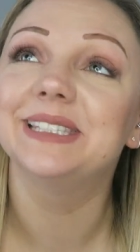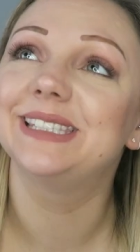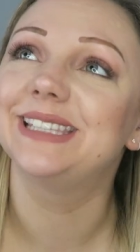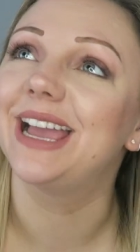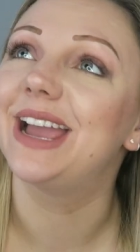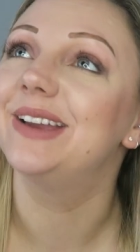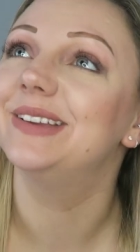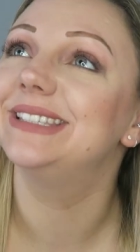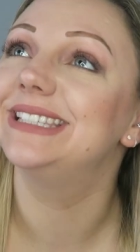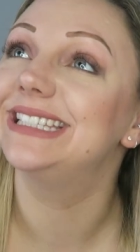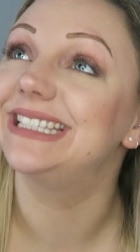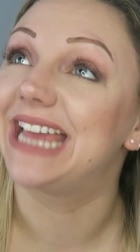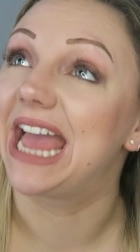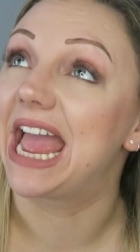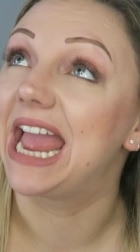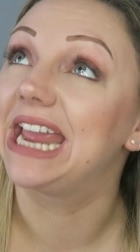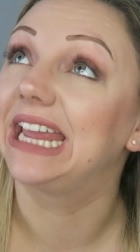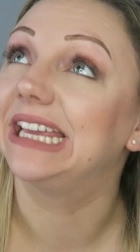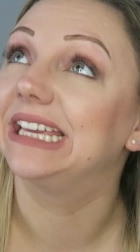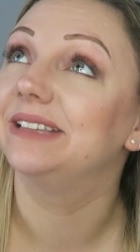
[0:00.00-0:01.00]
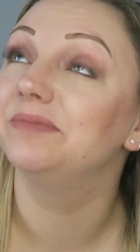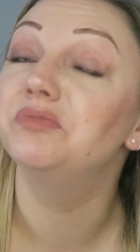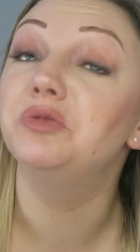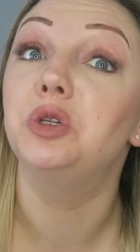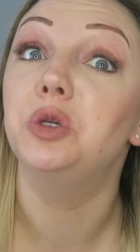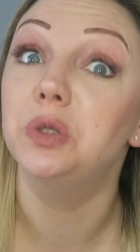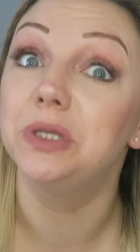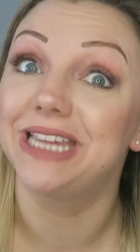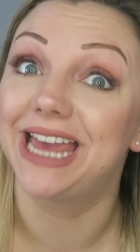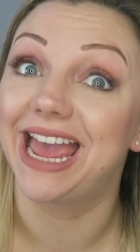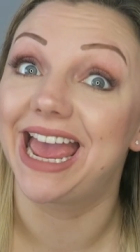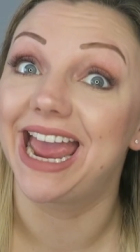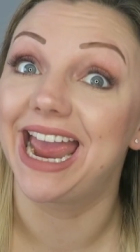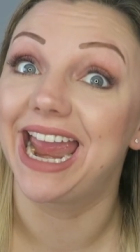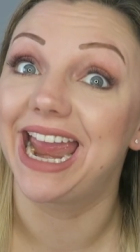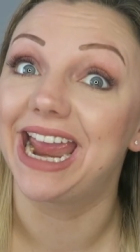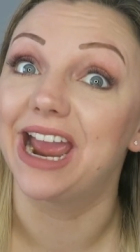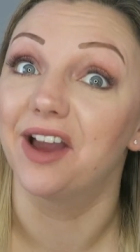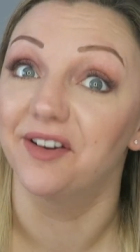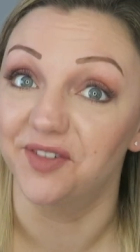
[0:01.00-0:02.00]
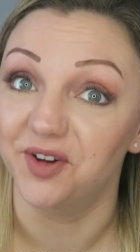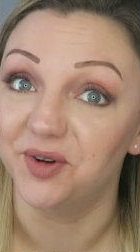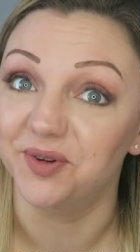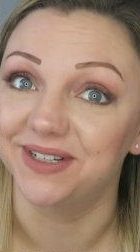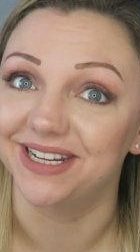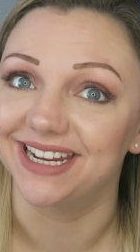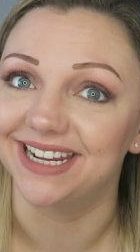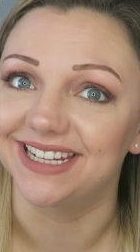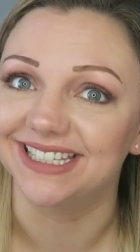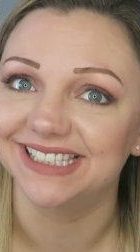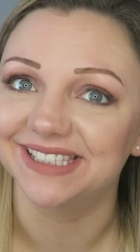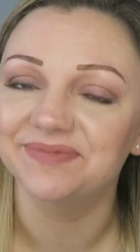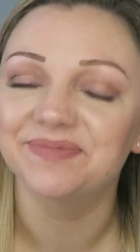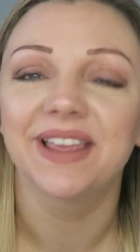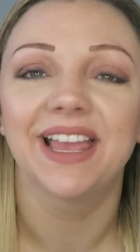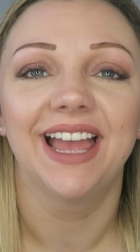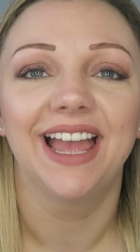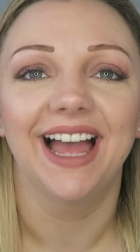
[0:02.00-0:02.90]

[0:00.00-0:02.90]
So today, today of all days,